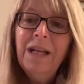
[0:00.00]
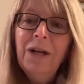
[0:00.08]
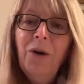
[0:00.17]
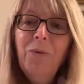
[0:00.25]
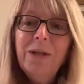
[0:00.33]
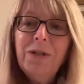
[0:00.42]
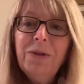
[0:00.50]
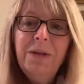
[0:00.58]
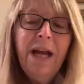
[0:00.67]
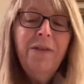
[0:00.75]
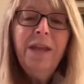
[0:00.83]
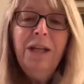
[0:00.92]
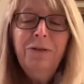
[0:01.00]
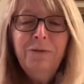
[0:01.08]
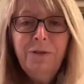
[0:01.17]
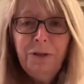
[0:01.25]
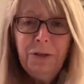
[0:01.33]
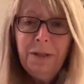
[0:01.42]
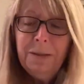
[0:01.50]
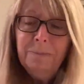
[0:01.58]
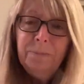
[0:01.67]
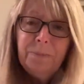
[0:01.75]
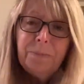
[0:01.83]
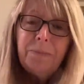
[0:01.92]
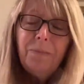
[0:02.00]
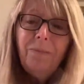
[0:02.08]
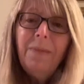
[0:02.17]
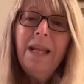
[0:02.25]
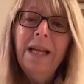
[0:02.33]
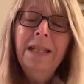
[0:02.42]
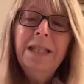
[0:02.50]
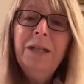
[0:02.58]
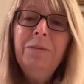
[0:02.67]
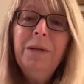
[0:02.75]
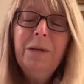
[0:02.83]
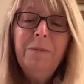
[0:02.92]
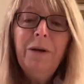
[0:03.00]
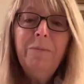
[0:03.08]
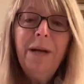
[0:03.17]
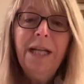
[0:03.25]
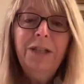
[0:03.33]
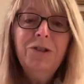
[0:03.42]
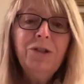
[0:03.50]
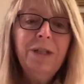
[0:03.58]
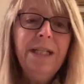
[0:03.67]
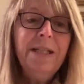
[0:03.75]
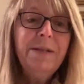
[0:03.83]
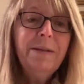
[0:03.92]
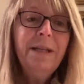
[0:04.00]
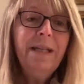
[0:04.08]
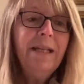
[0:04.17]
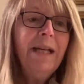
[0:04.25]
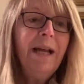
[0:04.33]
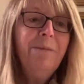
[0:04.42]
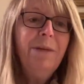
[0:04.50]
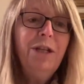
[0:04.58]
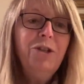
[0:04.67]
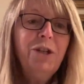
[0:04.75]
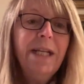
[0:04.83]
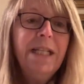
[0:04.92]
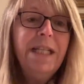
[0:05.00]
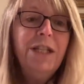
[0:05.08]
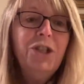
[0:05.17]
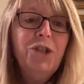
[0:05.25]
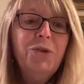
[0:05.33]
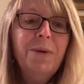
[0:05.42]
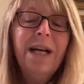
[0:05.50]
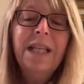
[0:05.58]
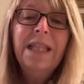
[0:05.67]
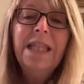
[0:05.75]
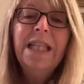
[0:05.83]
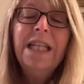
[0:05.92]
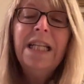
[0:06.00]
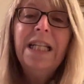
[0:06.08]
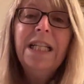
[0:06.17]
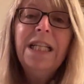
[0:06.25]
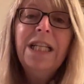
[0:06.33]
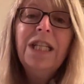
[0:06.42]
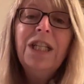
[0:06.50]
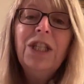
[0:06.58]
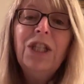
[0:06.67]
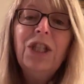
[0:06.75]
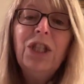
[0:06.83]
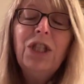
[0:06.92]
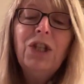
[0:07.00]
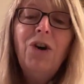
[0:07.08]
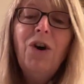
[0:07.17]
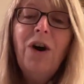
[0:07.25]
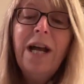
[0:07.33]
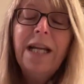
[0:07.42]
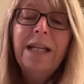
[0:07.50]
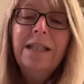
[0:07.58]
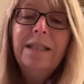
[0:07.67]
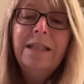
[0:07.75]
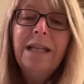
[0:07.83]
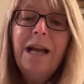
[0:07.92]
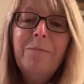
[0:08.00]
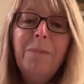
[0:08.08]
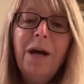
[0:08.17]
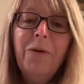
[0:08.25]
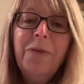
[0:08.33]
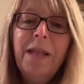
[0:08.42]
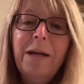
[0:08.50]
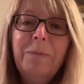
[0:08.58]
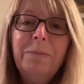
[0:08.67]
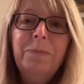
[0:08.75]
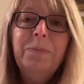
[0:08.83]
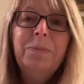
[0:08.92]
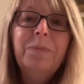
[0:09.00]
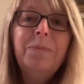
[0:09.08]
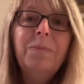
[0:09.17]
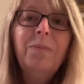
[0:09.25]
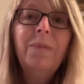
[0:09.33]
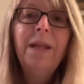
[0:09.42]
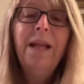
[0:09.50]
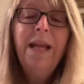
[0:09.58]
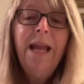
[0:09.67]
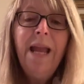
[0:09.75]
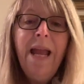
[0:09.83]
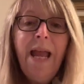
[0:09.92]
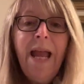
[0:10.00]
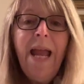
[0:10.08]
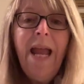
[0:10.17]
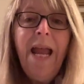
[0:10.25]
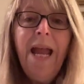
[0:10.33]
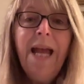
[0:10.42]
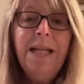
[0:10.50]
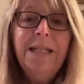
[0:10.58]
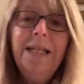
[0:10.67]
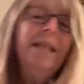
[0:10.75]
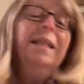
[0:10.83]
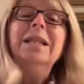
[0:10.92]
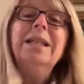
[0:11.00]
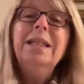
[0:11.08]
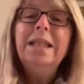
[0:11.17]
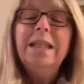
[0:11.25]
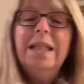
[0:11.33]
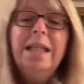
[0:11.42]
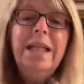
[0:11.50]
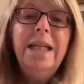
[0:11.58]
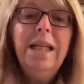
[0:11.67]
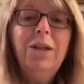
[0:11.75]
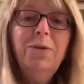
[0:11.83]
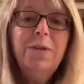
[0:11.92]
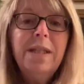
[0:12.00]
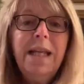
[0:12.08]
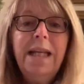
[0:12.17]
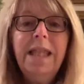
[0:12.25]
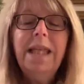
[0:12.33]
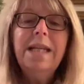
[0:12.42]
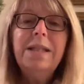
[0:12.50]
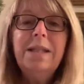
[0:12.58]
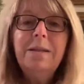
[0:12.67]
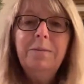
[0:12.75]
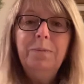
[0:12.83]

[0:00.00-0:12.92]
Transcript: Well, so now that you've learned a little bit about pine trees, I'm going to try and teach you a little song about them. And it goes like this.